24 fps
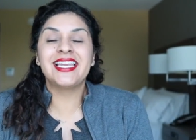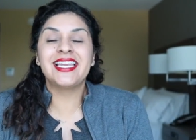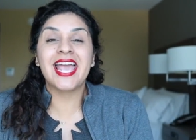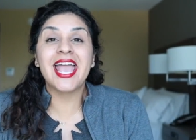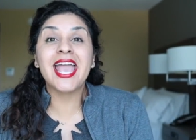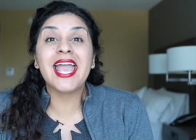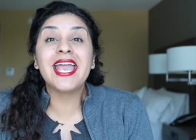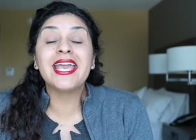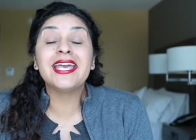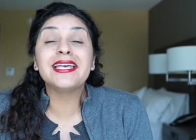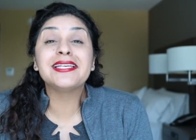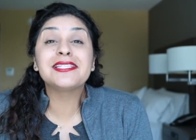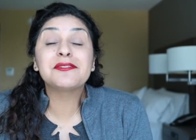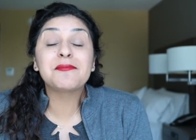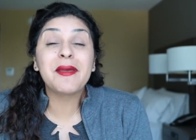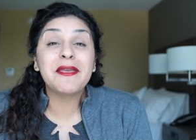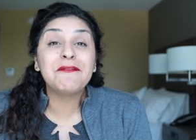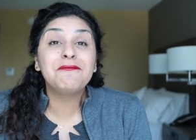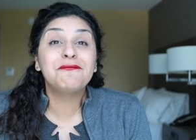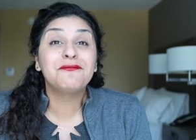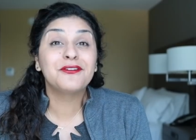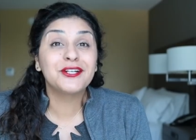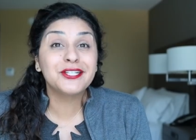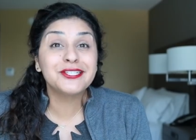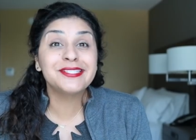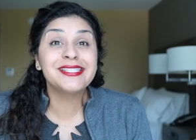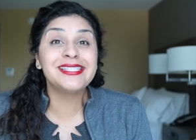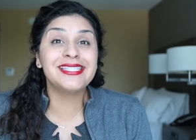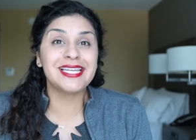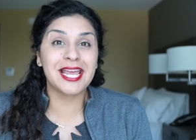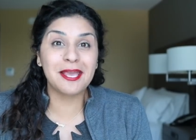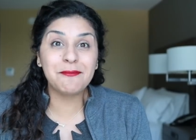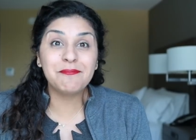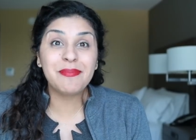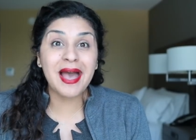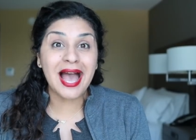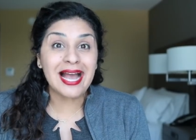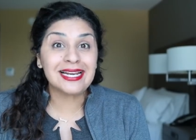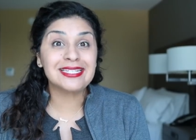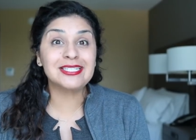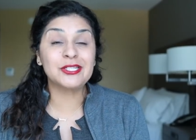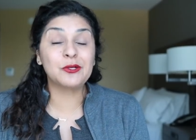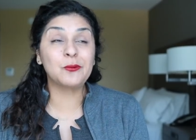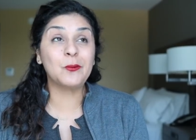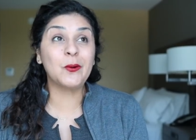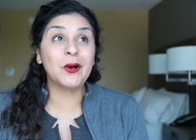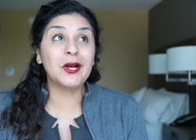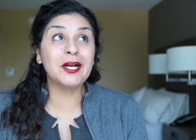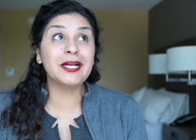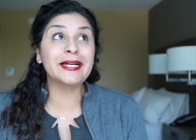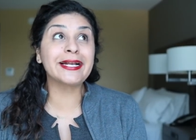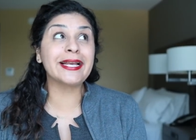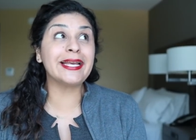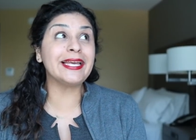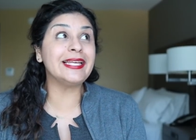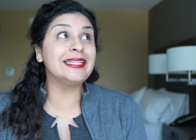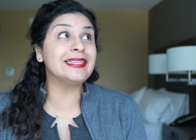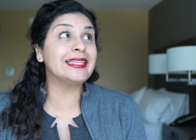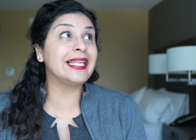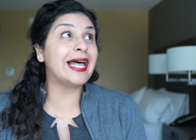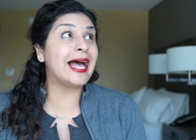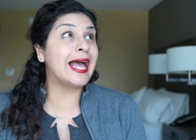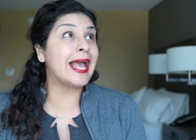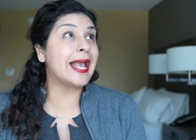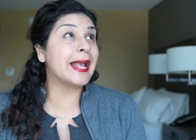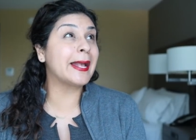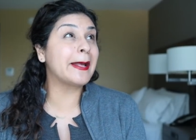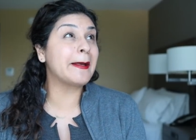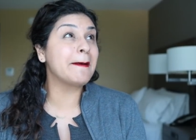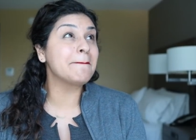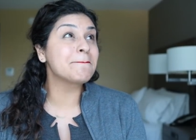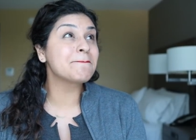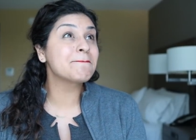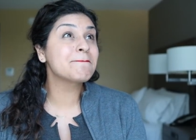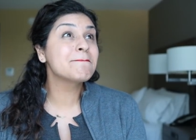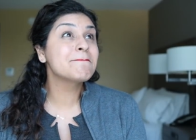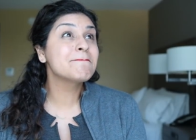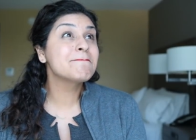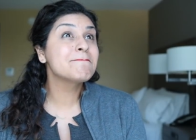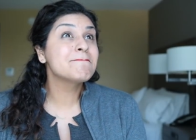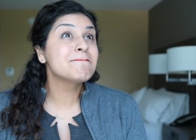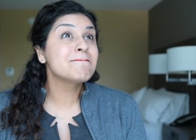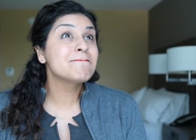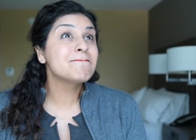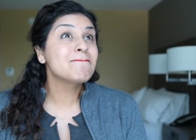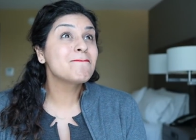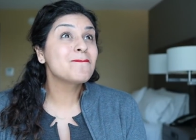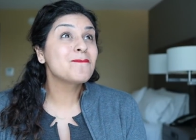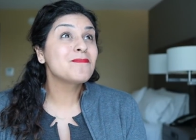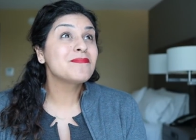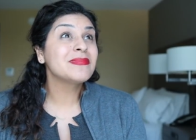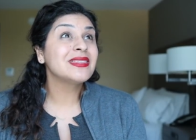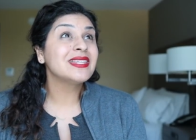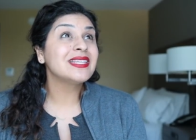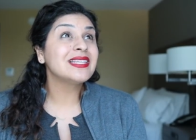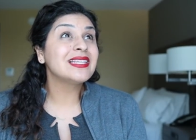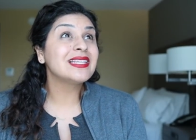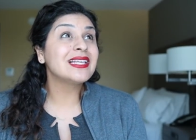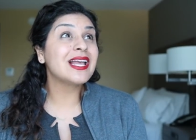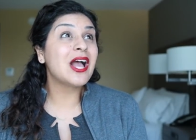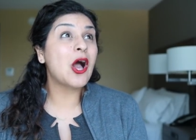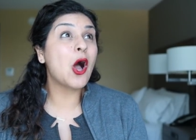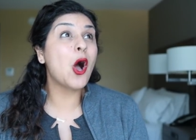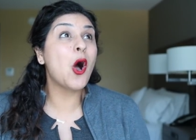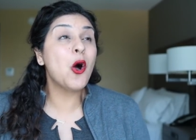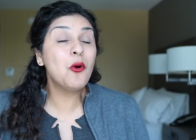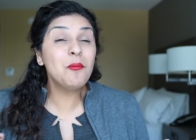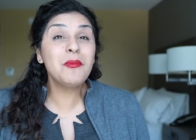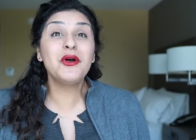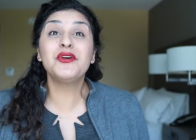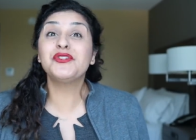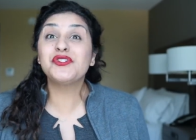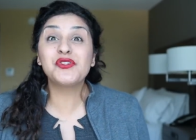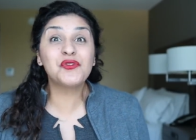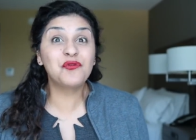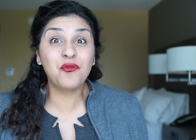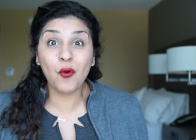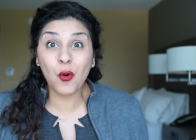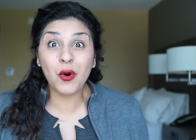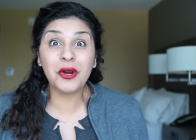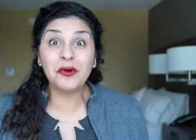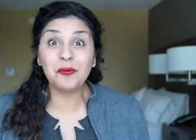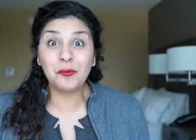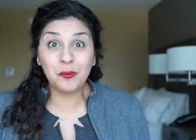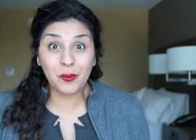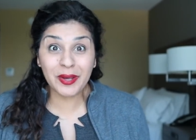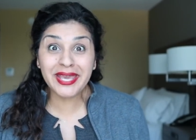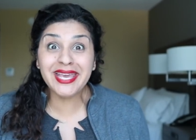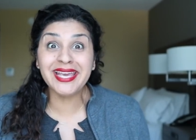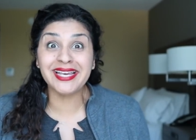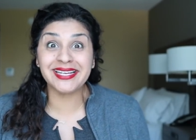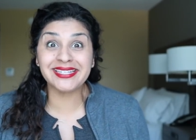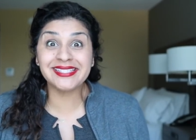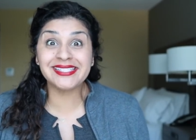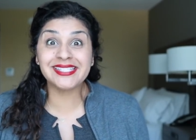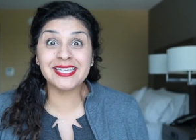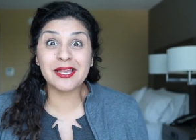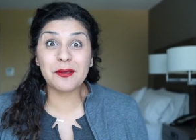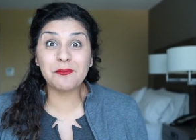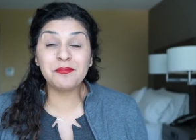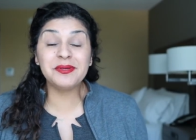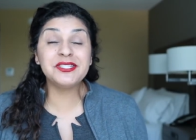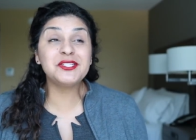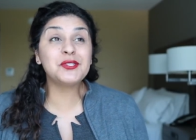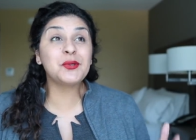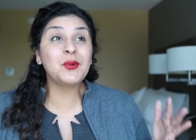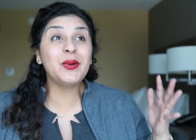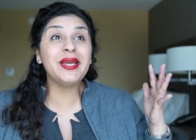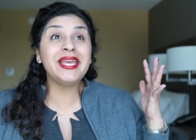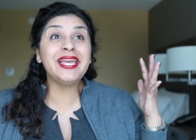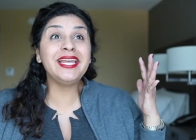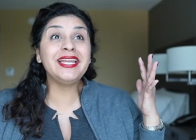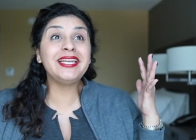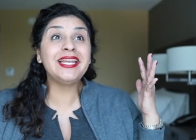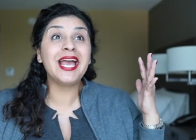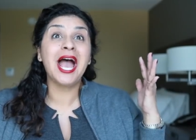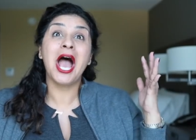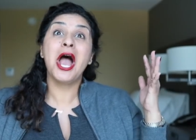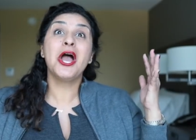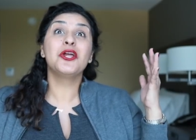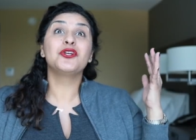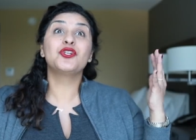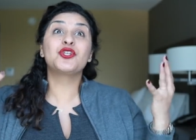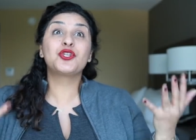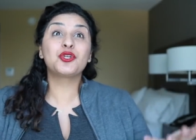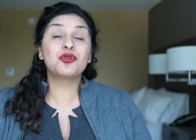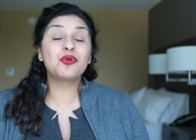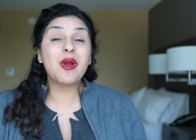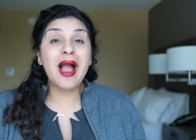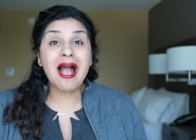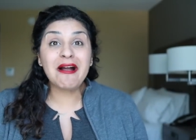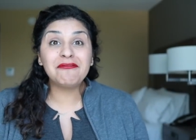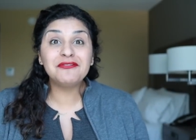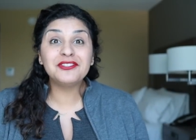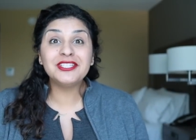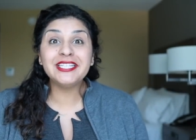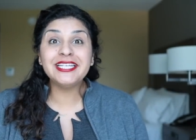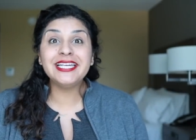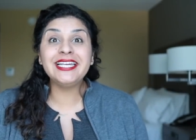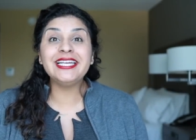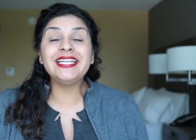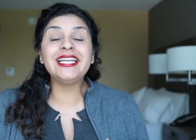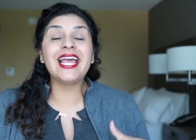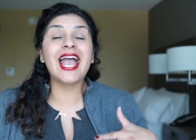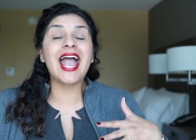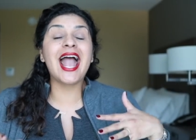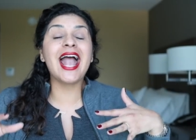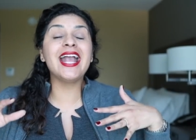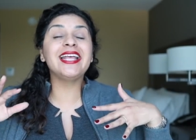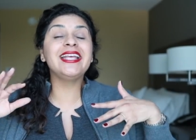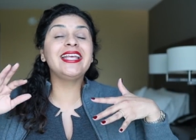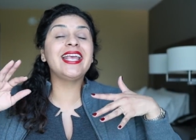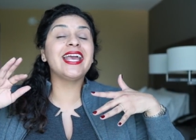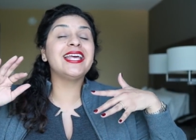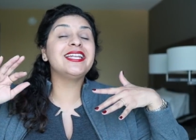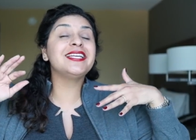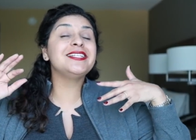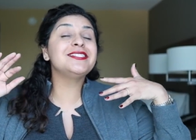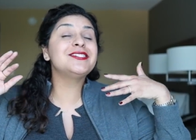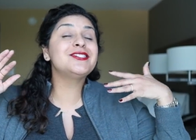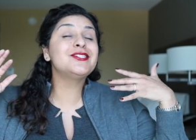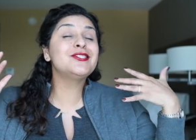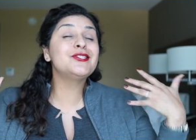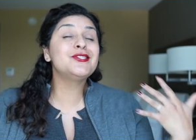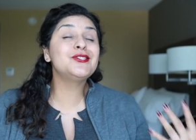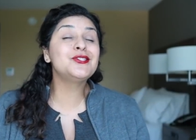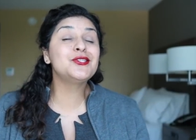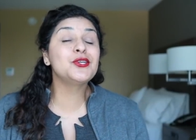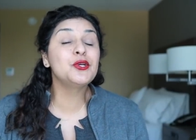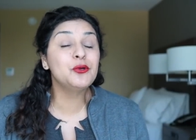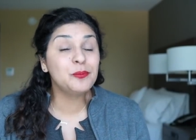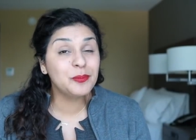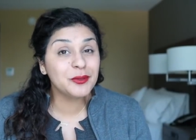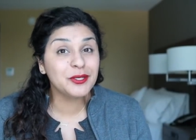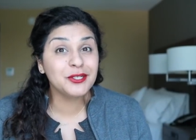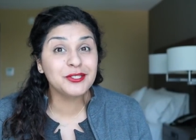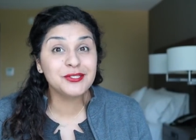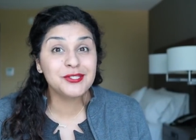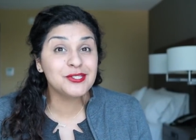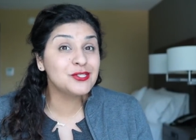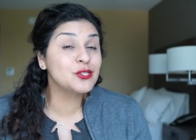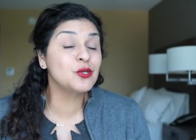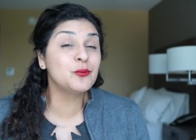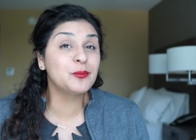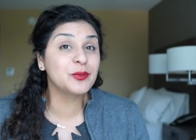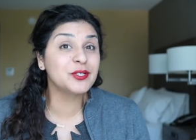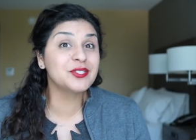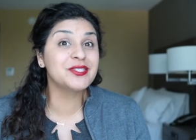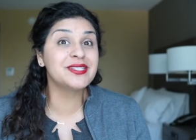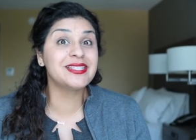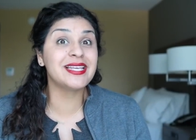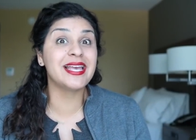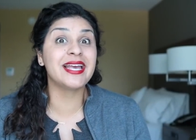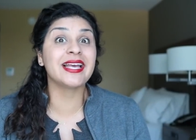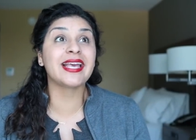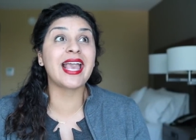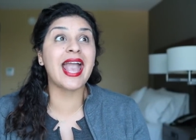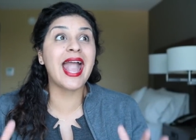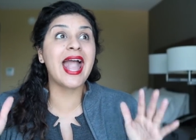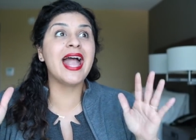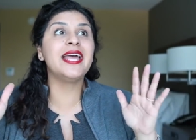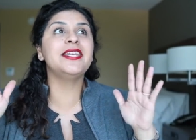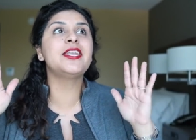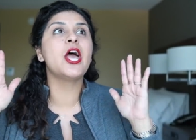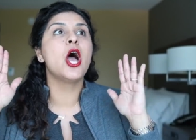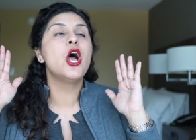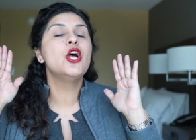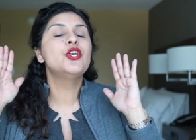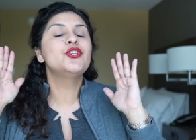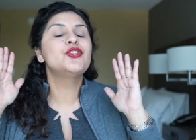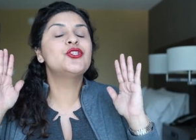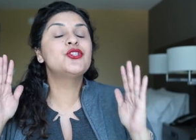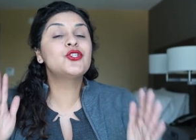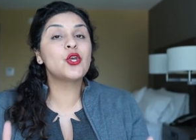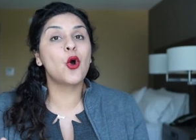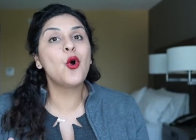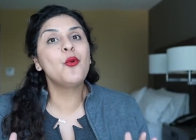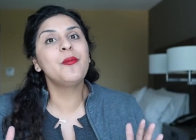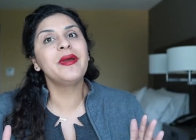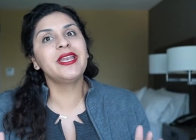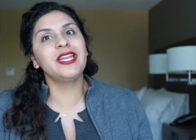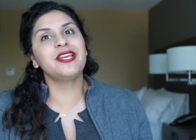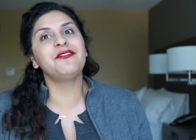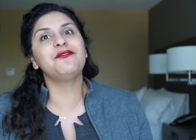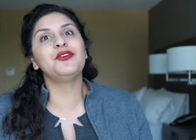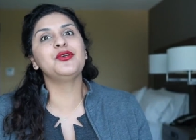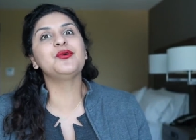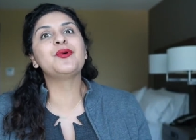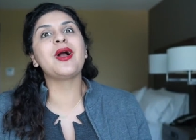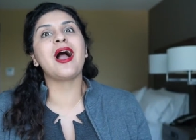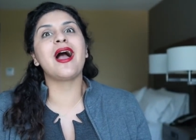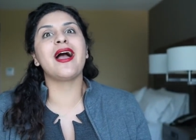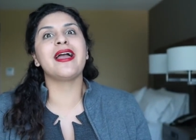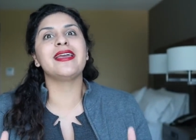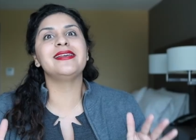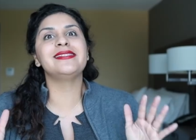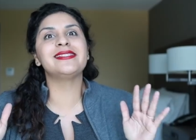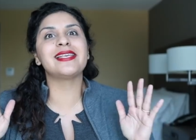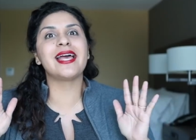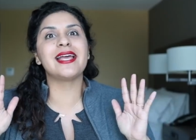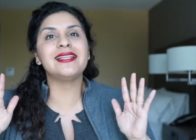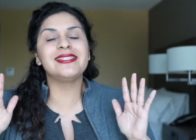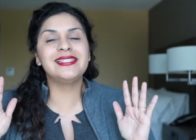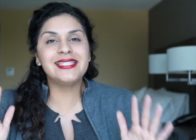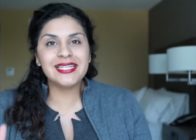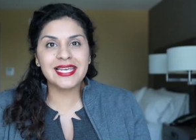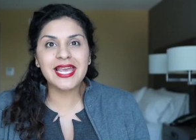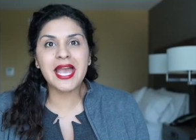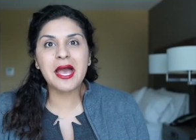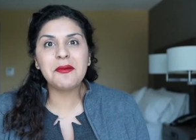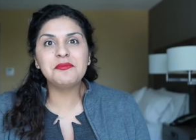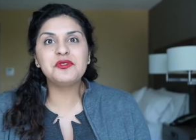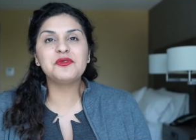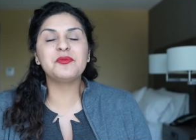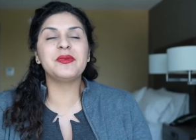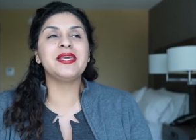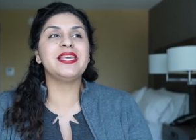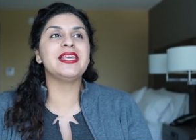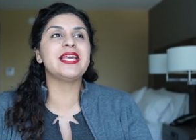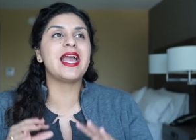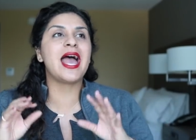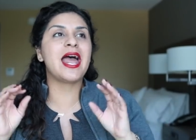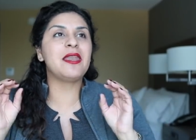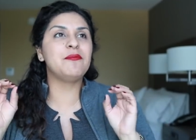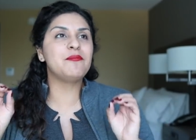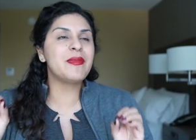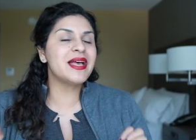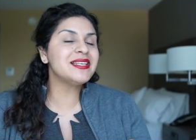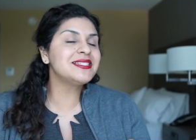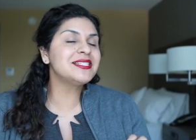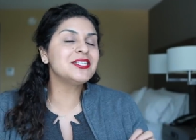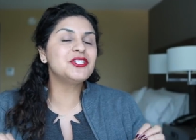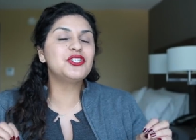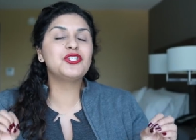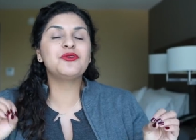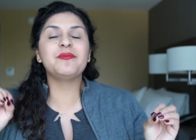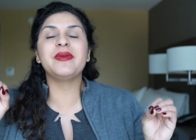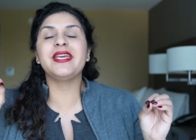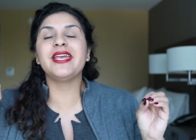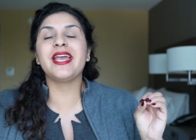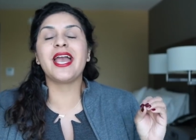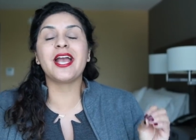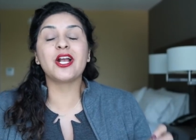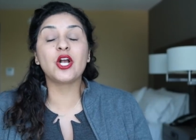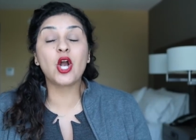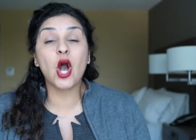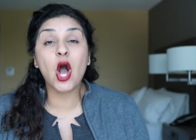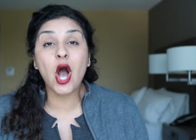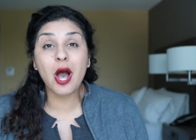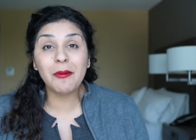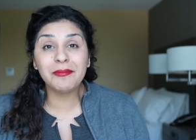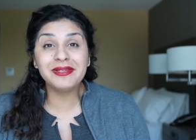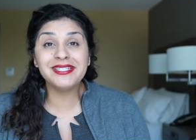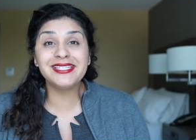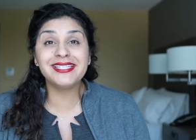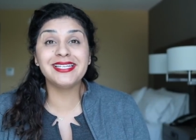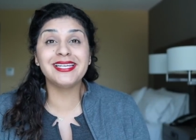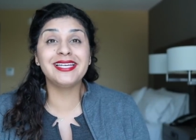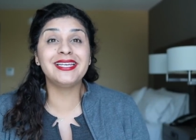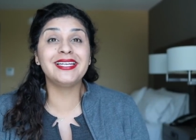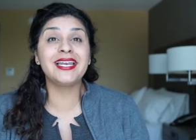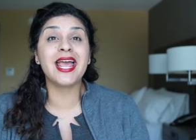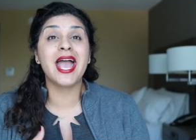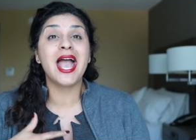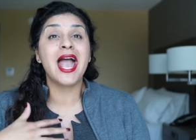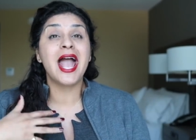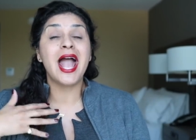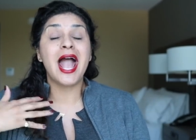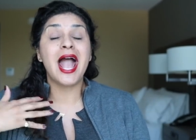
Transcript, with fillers: Today is my first day back to work in like almost four weeks between traveling and getting super, super sick. And so many of you guys DM'd me and messaged me and commented